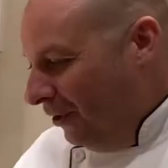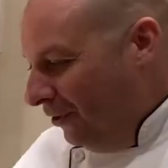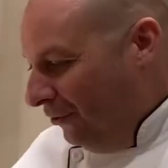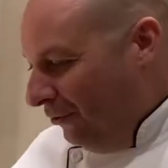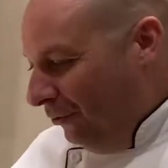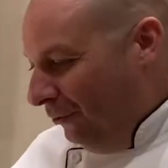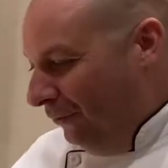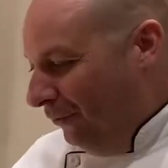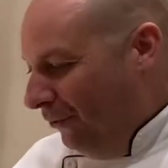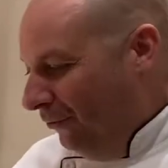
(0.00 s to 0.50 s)

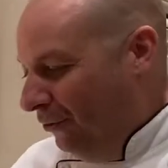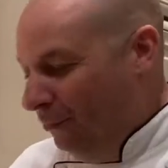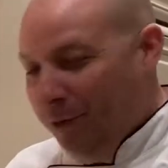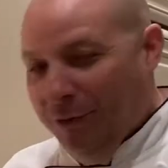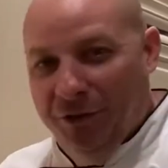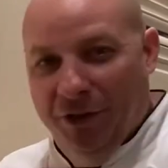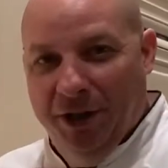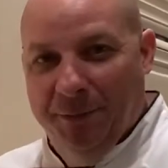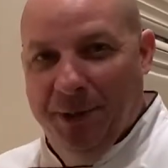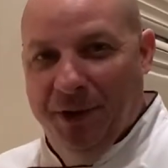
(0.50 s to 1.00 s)
So first I want
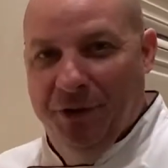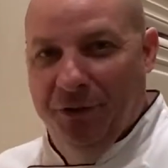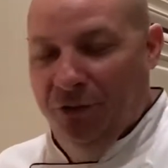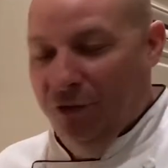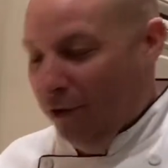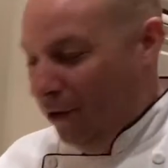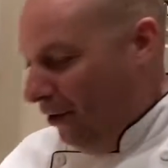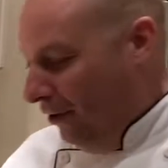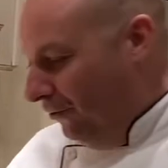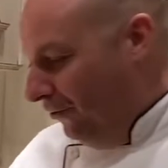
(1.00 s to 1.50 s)
to talk about the
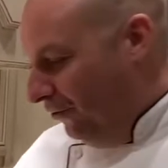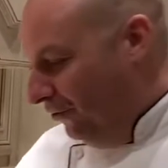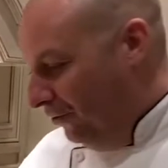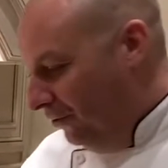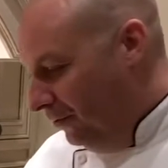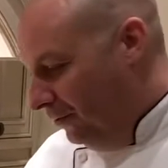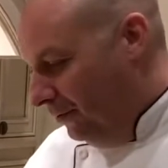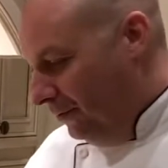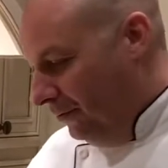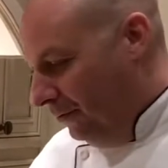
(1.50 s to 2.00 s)
jars.
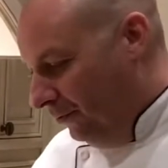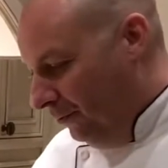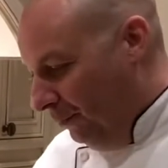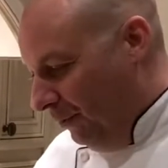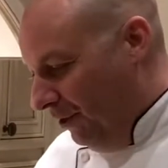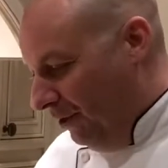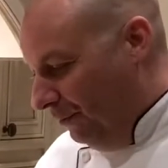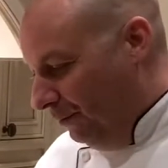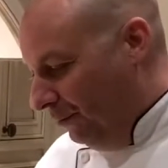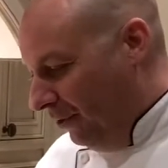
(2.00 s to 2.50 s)
We
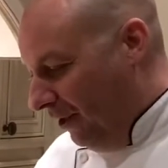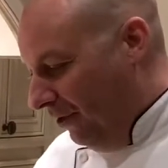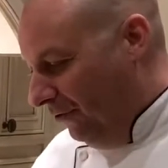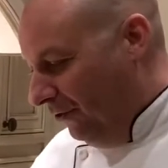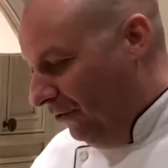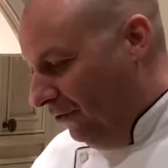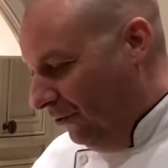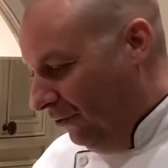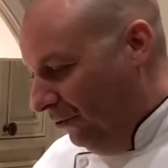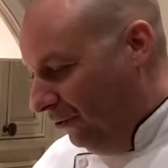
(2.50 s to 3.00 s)
need to
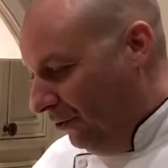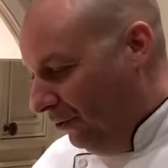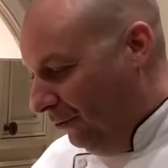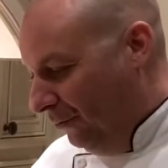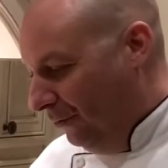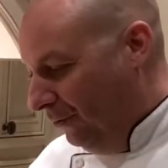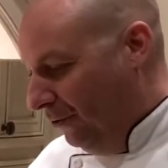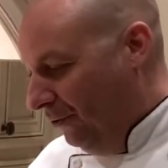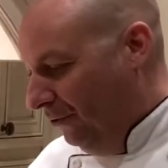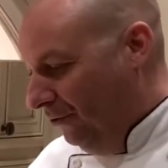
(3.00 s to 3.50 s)
process the jars
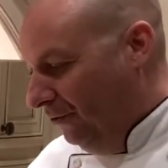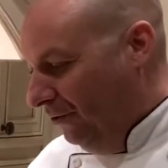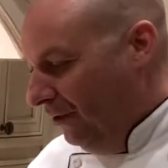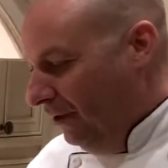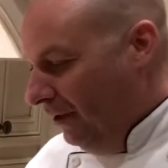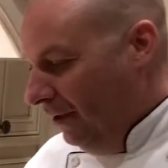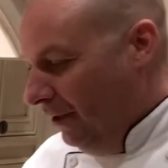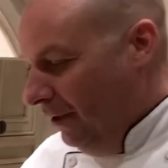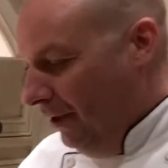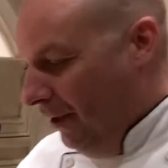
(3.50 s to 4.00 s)
first,
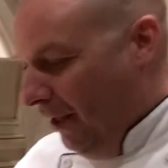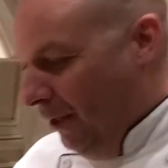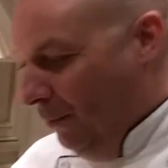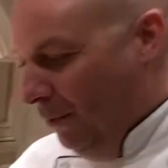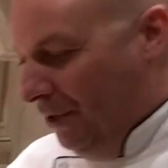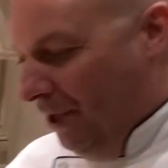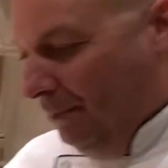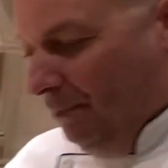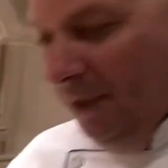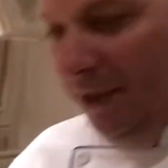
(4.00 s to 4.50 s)
and what that